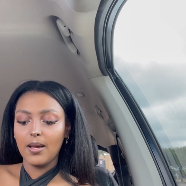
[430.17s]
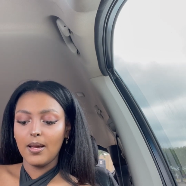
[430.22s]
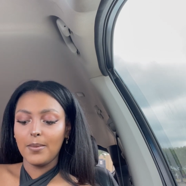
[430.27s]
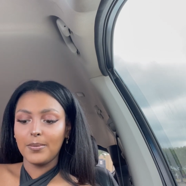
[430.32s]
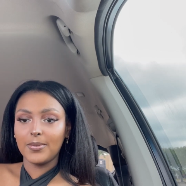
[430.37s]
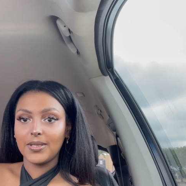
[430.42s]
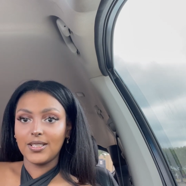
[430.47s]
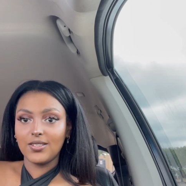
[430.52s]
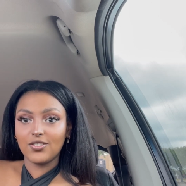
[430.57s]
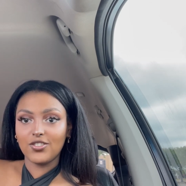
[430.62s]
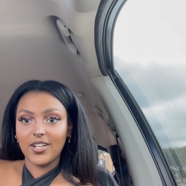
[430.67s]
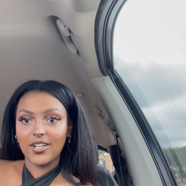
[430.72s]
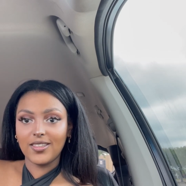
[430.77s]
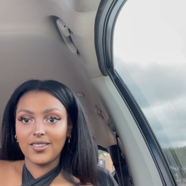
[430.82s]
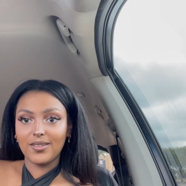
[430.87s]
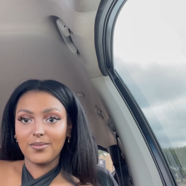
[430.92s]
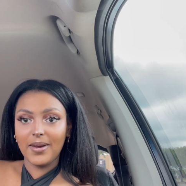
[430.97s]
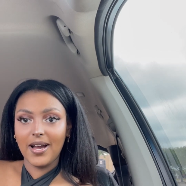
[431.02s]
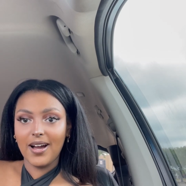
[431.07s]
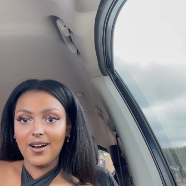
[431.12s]
Please check
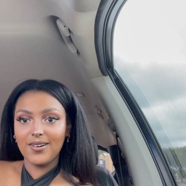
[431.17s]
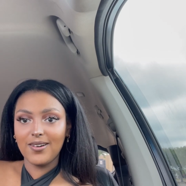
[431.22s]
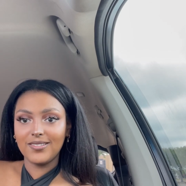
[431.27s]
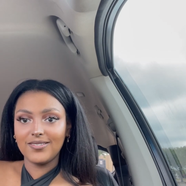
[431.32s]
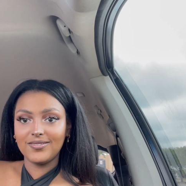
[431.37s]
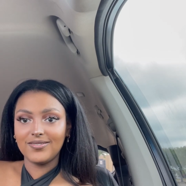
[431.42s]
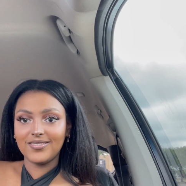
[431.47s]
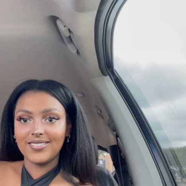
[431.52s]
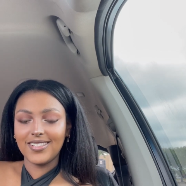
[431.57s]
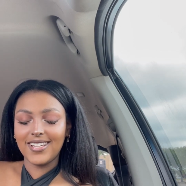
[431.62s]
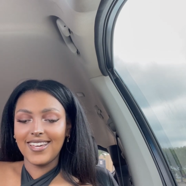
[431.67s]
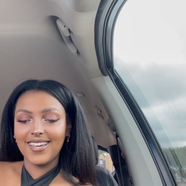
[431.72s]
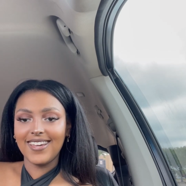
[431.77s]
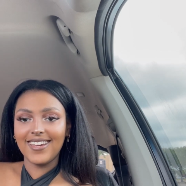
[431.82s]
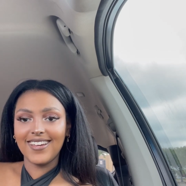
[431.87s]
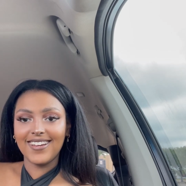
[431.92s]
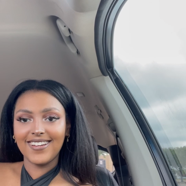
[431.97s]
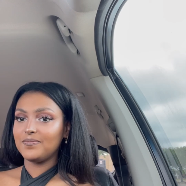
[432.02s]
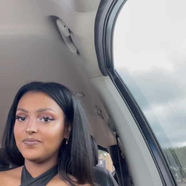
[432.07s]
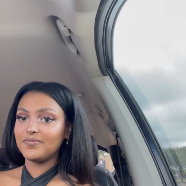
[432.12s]
them out.
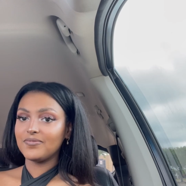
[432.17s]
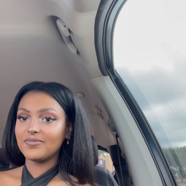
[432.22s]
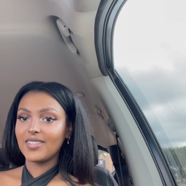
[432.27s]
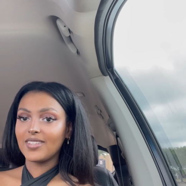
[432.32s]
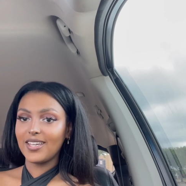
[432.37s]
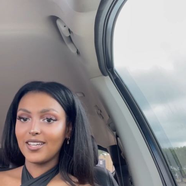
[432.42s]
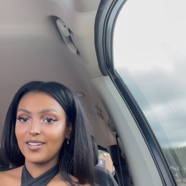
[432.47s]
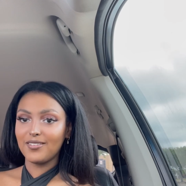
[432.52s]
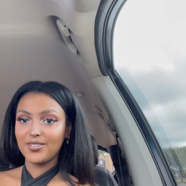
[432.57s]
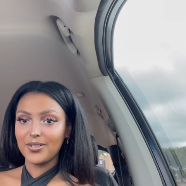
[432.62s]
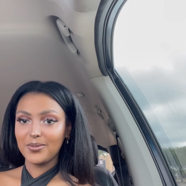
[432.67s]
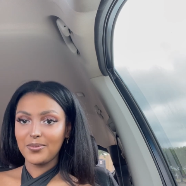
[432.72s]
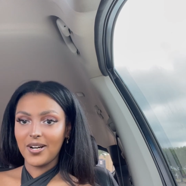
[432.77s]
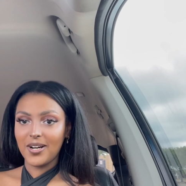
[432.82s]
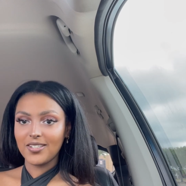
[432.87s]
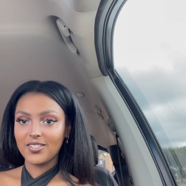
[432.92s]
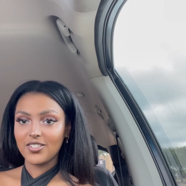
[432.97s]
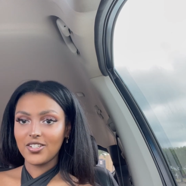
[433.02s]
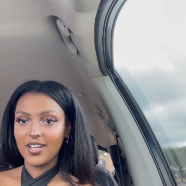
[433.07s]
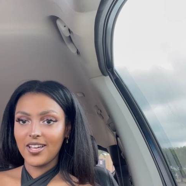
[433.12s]
And thank you for
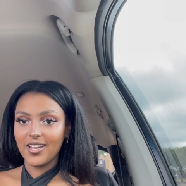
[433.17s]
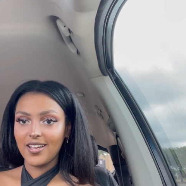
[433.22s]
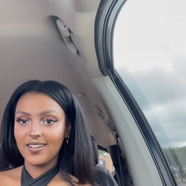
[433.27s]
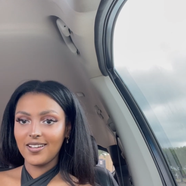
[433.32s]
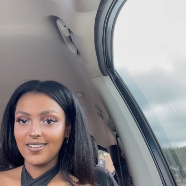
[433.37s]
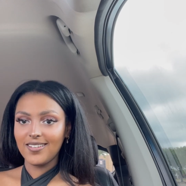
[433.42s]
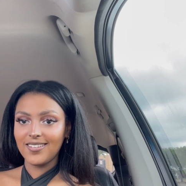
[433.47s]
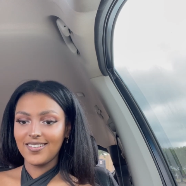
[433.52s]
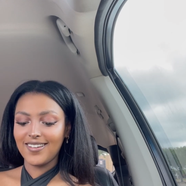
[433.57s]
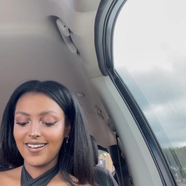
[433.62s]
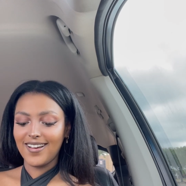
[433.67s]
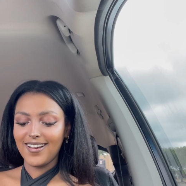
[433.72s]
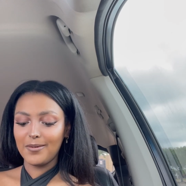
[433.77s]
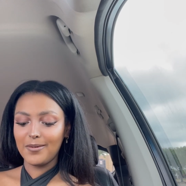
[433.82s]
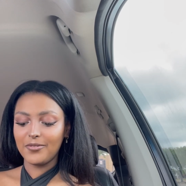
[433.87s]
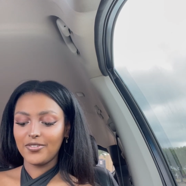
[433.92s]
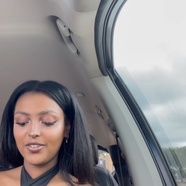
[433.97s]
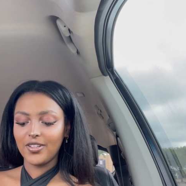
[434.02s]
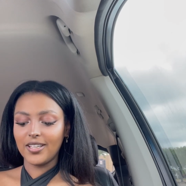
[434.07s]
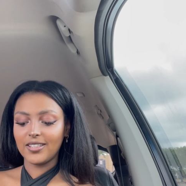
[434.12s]
watching. Um,
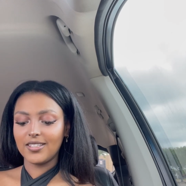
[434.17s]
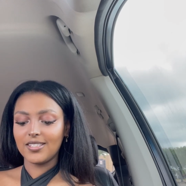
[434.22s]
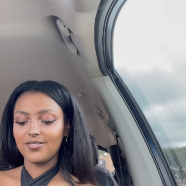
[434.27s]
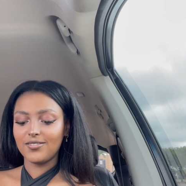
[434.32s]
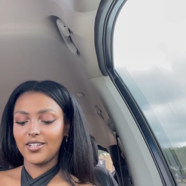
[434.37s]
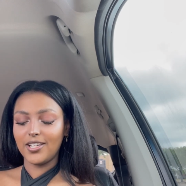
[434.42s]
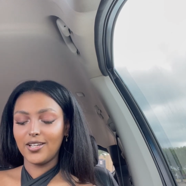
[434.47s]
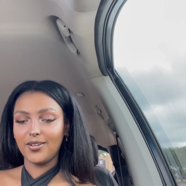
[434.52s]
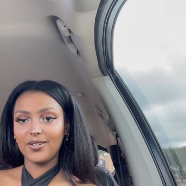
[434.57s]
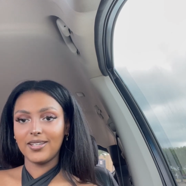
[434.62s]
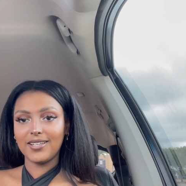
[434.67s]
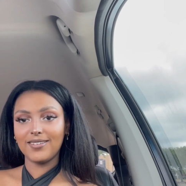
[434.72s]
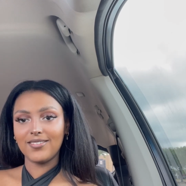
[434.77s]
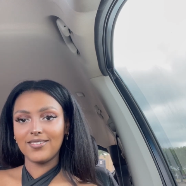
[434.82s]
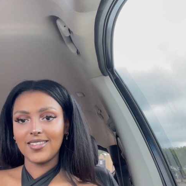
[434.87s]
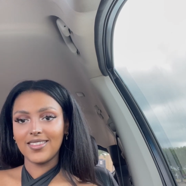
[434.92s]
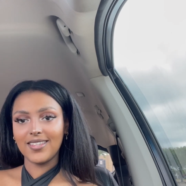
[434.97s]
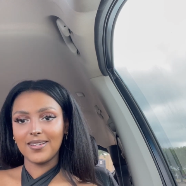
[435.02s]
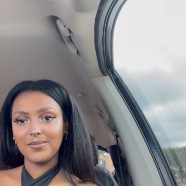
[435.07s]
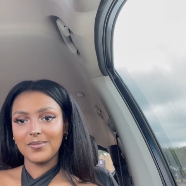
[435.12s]
if you like this video, you can give it a
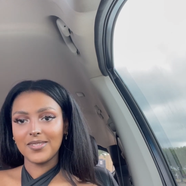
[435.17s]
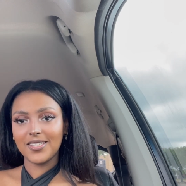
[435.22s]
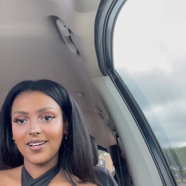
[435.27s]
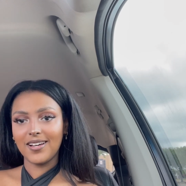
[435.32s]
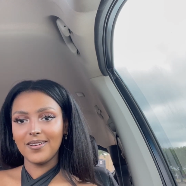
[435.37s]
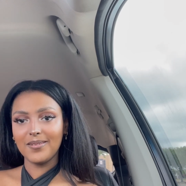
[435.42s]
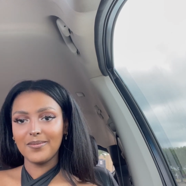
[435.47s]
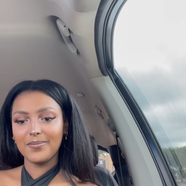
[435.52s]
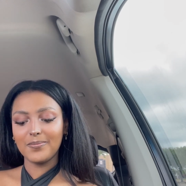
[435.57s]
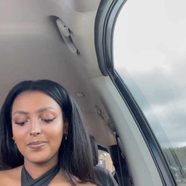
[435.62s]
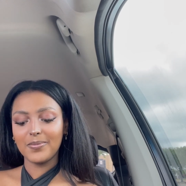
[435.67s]
thumbs up.